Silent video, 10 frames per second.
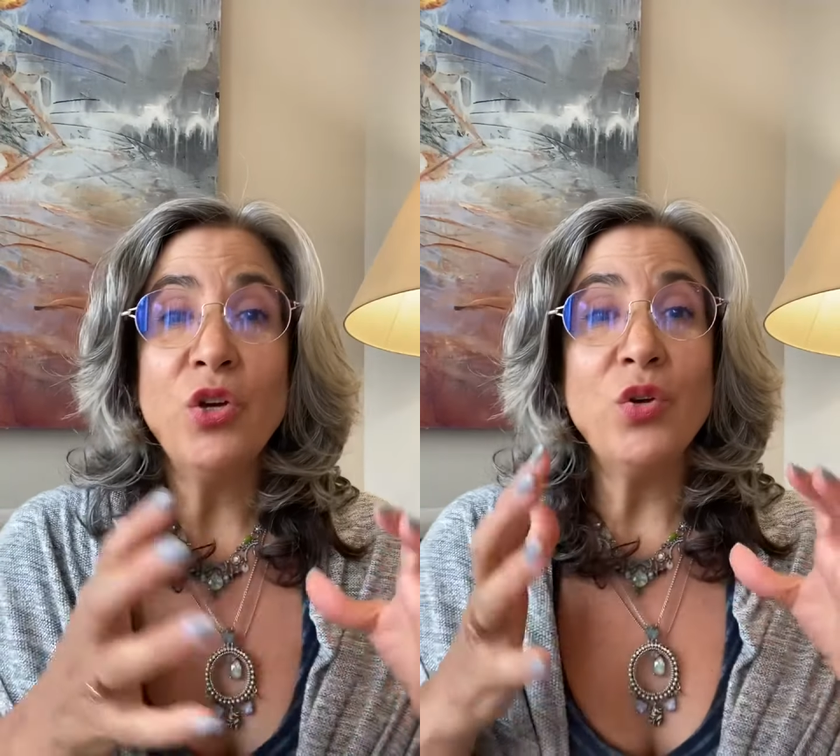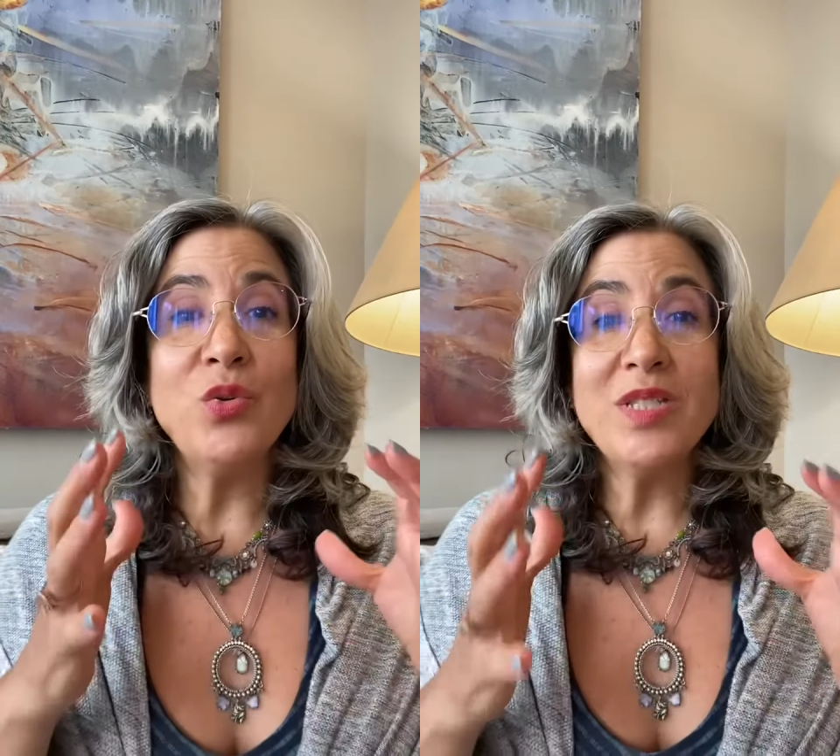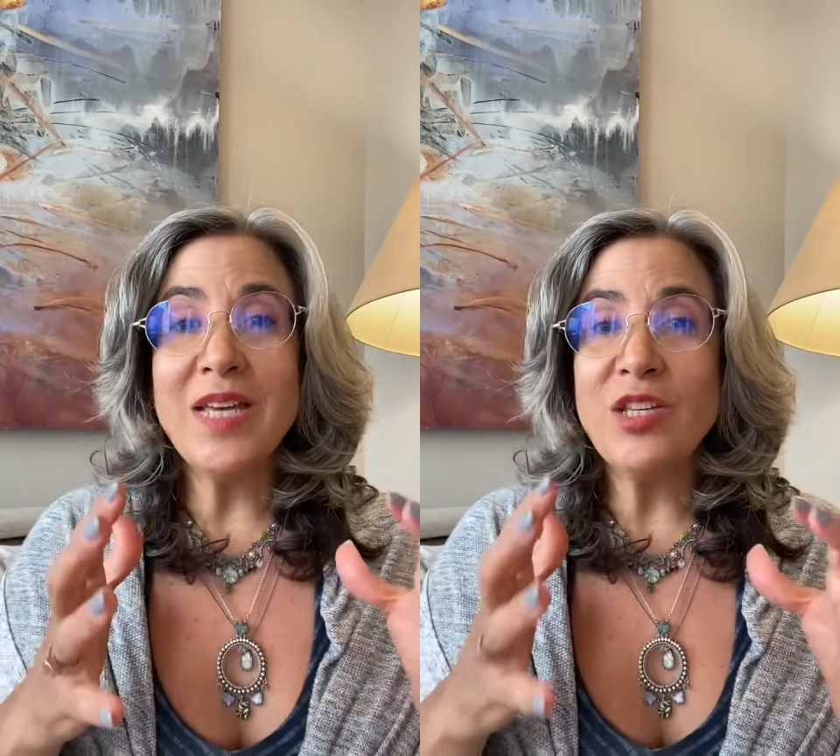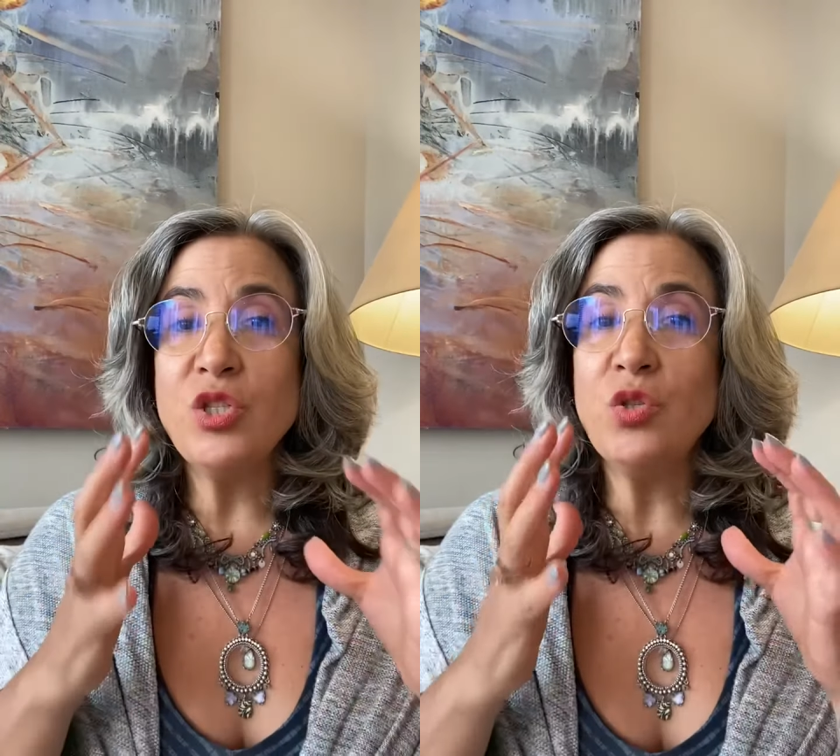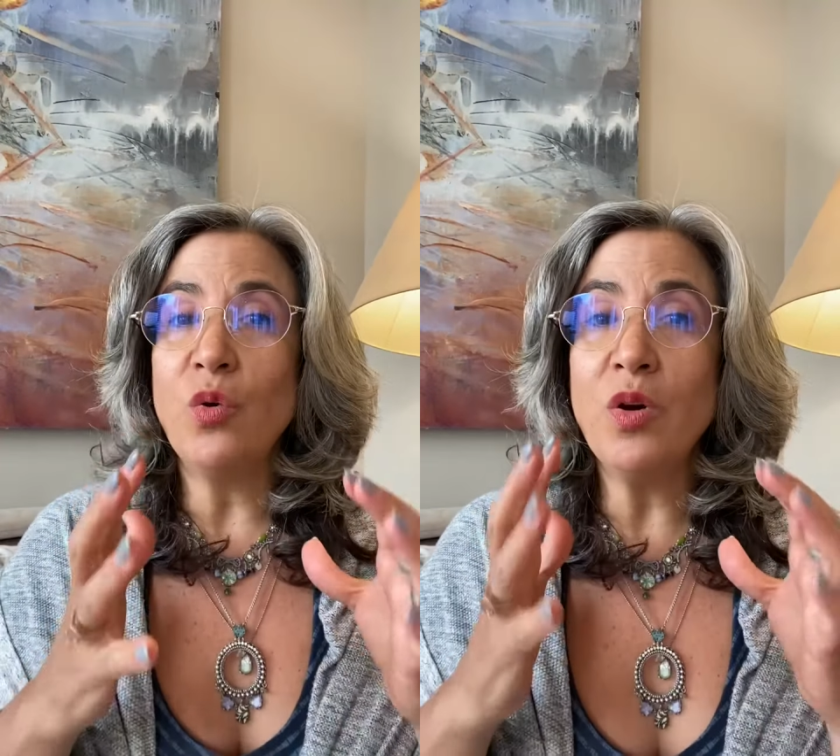who says
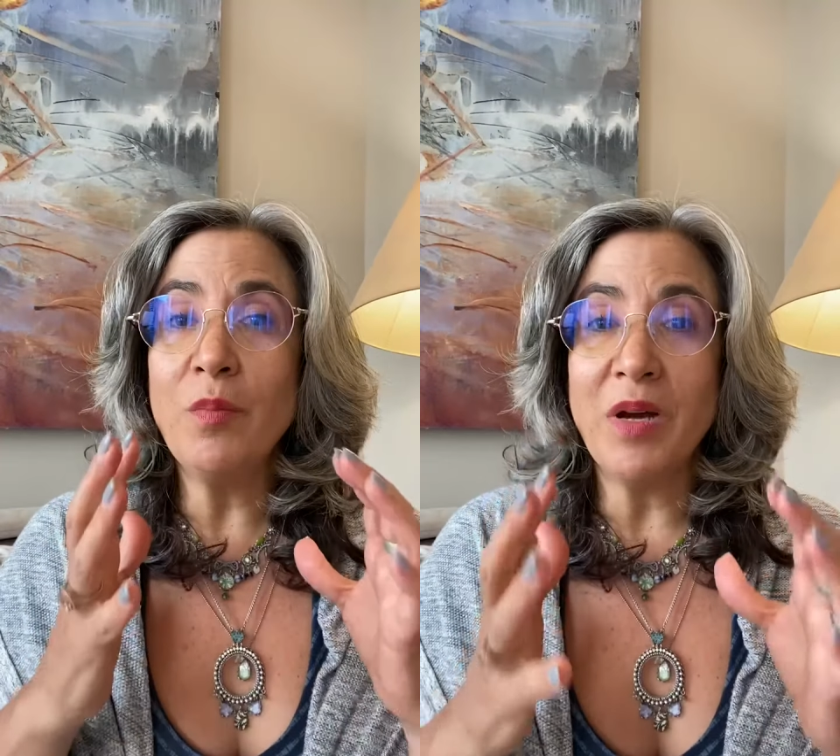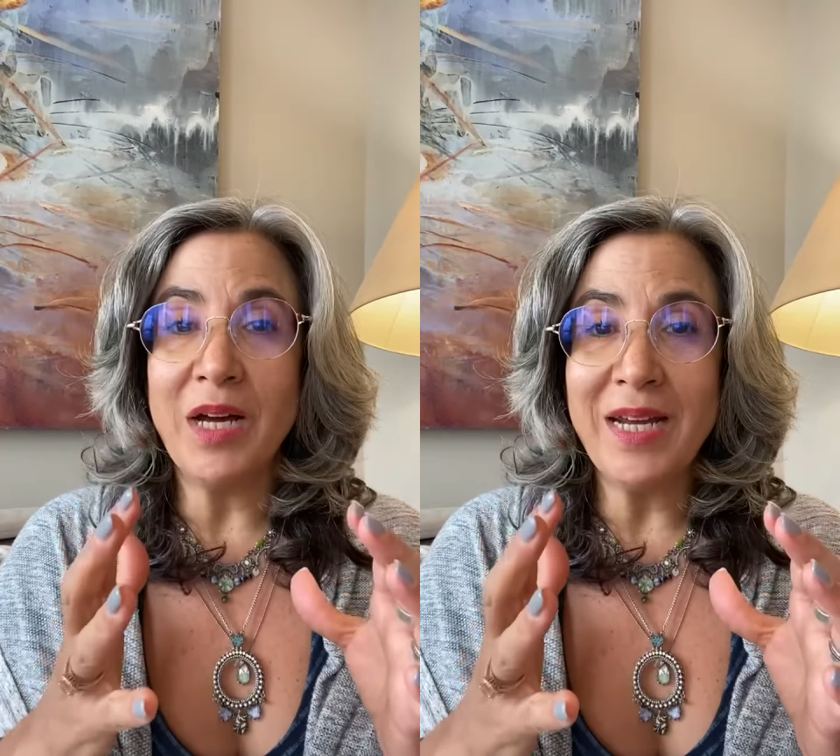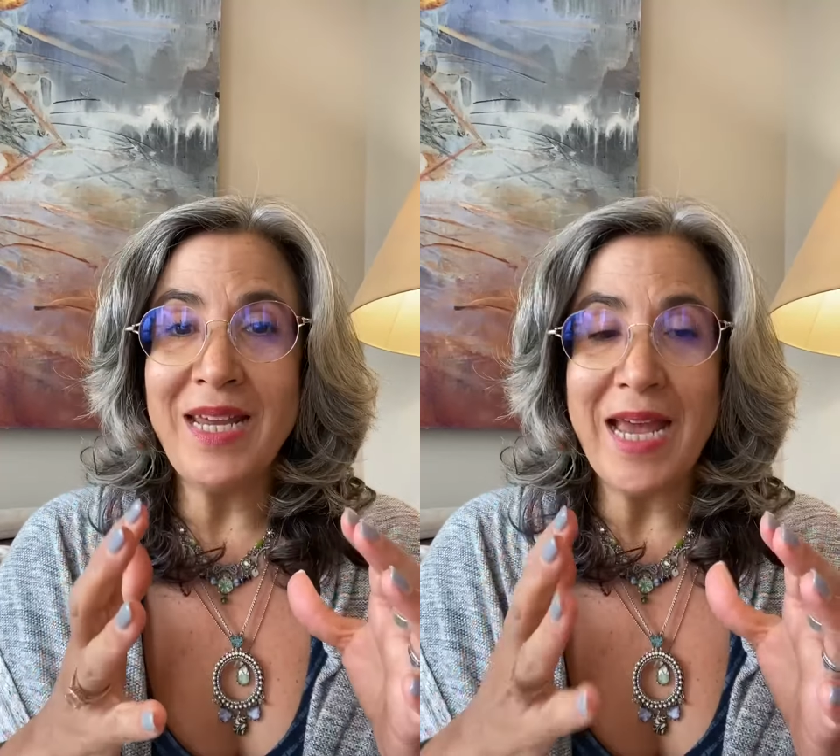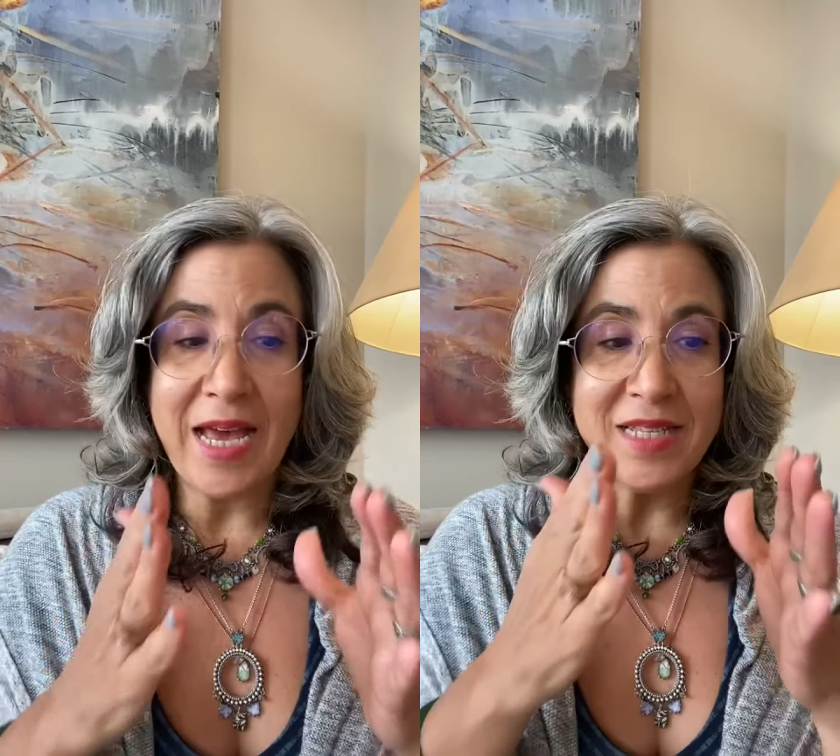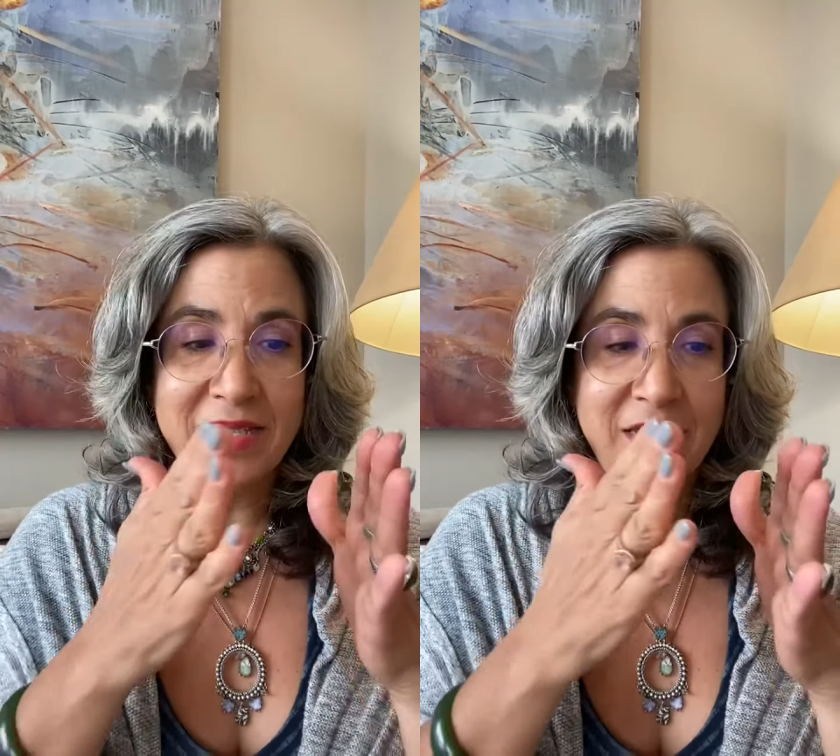your body
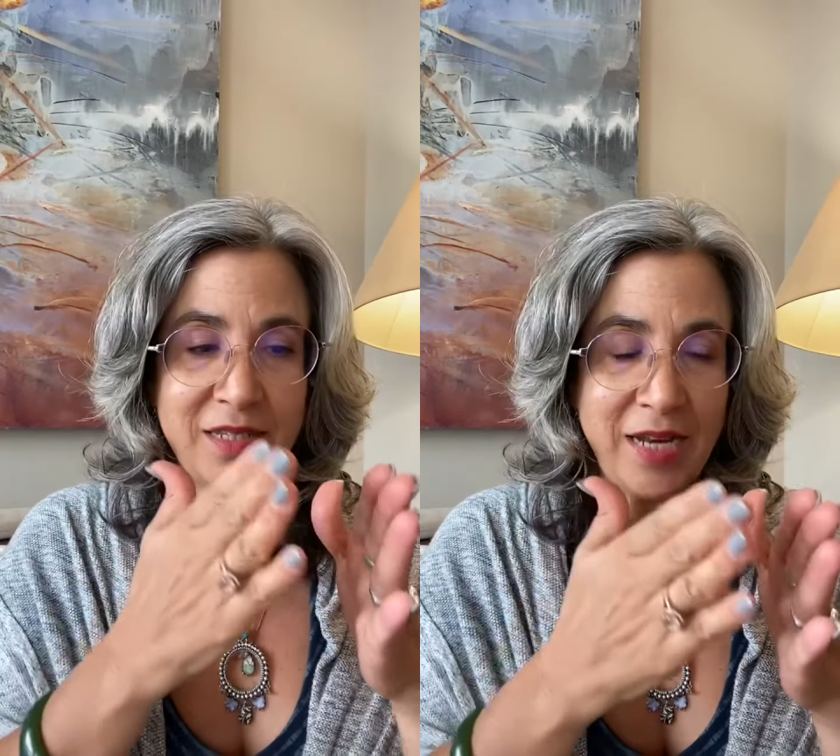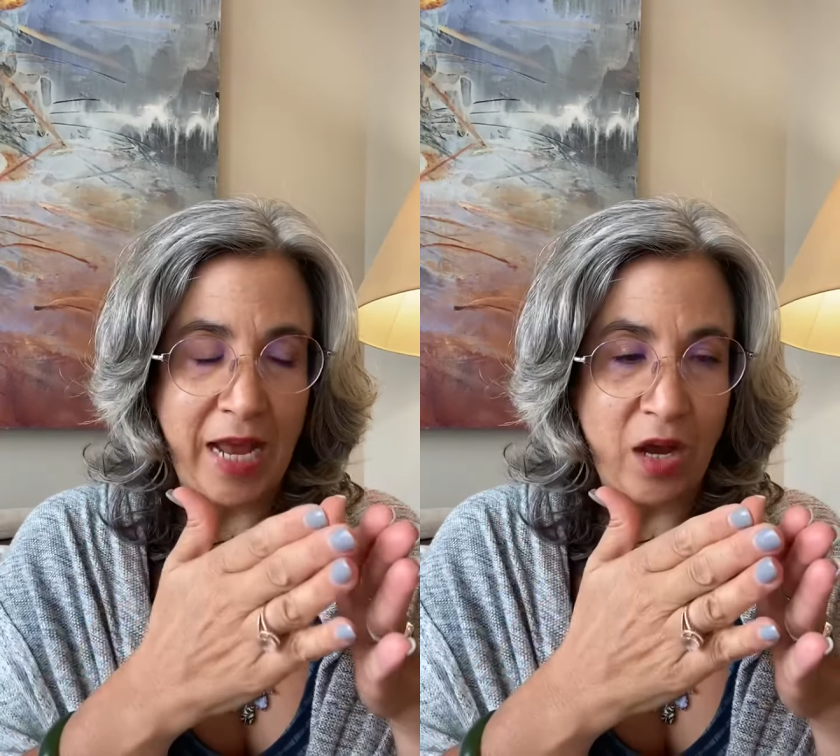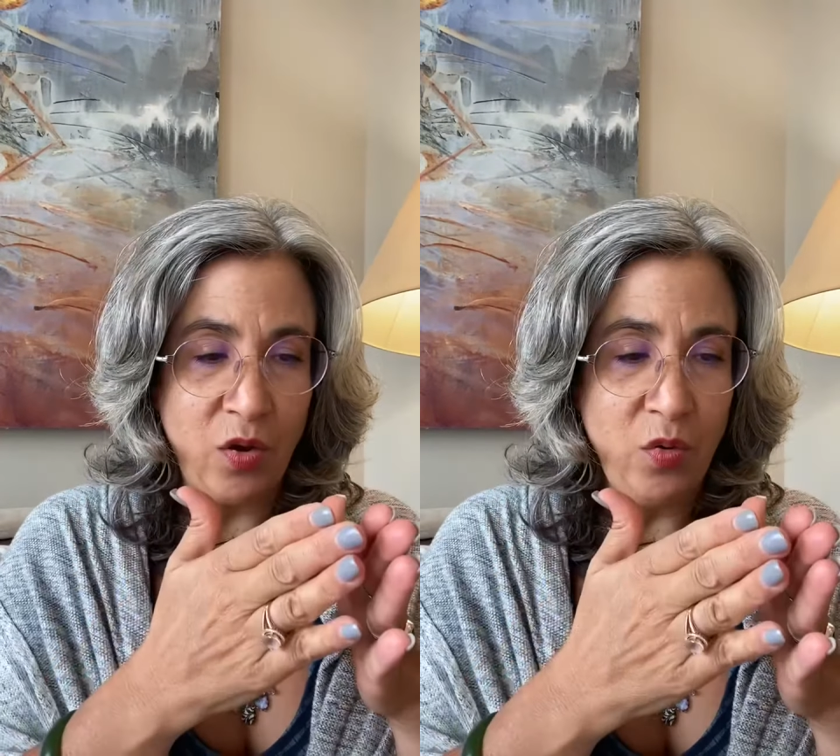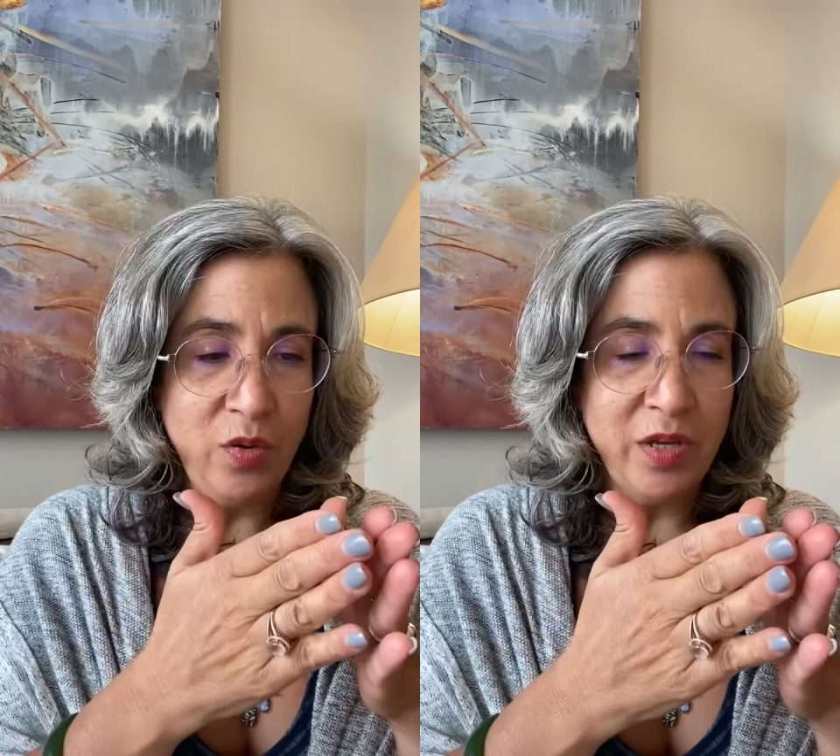as it is now